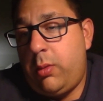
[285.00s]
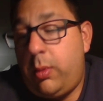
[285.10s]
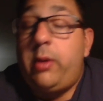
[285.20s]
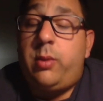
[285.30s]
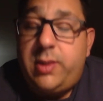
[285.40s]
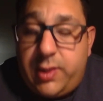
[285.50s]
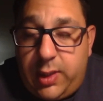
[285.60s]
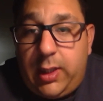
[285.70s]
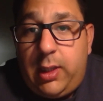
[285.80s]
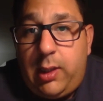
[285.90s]
well one
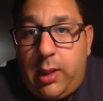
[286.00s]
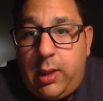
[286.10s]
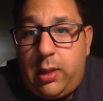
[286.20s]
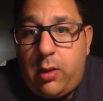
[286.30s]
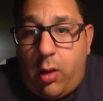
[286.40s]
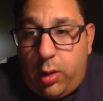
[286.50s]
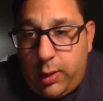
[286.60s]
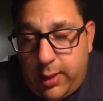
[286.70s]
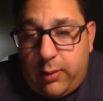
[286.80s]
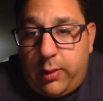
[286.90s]
city in
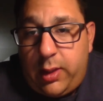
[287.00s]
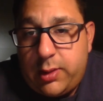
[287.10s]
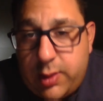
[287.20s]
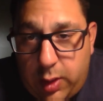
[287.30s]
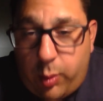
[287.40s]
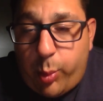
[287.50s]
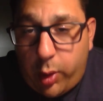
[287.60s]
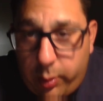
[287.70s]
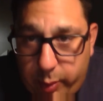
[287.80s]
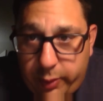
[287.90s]
our county in Santa
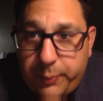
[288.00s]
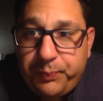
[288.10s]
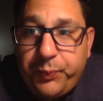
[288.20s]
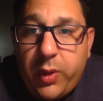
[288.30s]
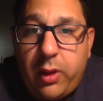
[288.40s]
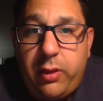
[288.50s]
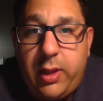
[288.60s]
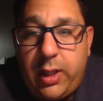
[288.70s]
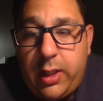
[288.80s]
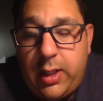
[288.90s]
Barbara
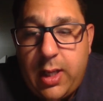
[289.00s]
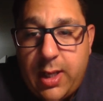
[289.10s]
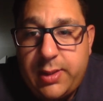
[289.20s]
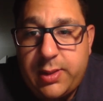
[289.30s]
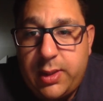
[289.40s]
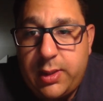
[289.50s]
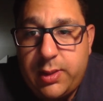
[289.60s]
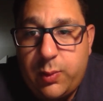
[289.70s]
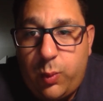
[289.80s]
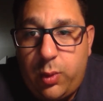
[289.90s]
that has
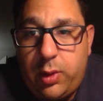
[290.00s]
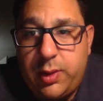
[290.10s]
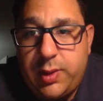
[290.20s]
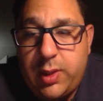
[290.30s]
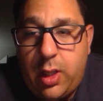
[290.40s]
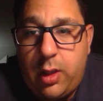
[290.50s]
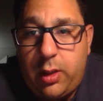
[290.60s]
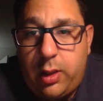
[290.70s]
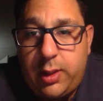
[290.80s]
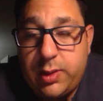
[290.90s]
this was
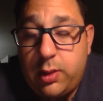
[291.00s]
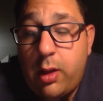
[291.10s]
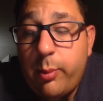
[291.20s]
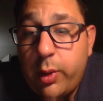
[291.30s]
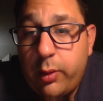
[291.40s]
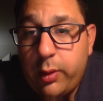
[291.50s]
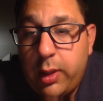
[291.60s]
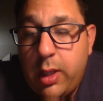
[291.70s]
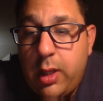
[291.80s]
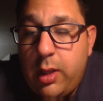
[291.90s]
uh, is Lompoc
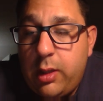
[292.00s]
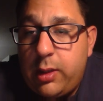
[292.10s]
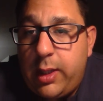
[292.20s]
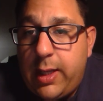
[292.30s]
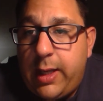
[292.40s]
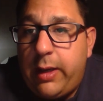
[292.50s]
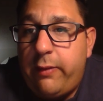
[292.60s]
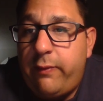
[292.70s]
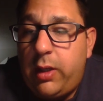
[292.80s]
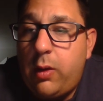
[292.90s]
they
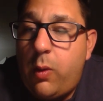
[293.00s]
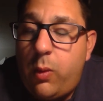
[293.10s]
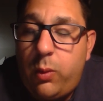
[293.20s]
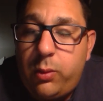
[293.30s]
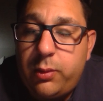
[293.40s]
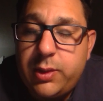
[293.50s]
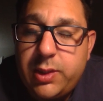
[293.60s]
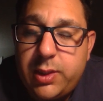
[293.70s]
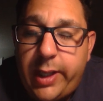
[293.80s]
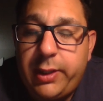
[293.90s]
have a whole
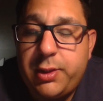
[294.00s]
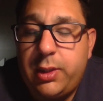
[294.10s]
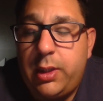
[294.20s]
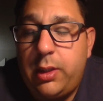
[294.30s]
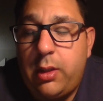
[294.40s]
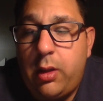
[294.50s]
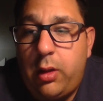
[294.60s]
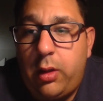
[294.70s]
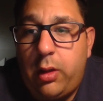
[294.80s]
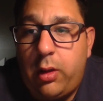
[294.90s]
section
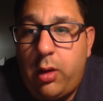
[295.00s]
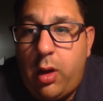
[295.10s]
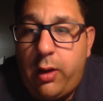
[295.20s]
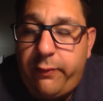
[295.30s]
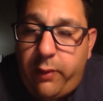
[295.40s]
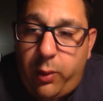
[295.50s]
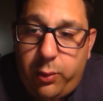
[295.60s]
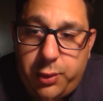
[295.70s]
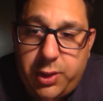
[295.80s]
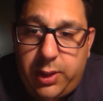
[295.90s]
uh, off
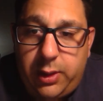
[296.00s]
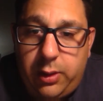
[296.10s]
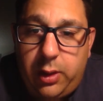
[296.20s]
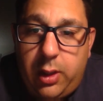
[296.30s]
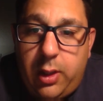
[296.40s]
Ocean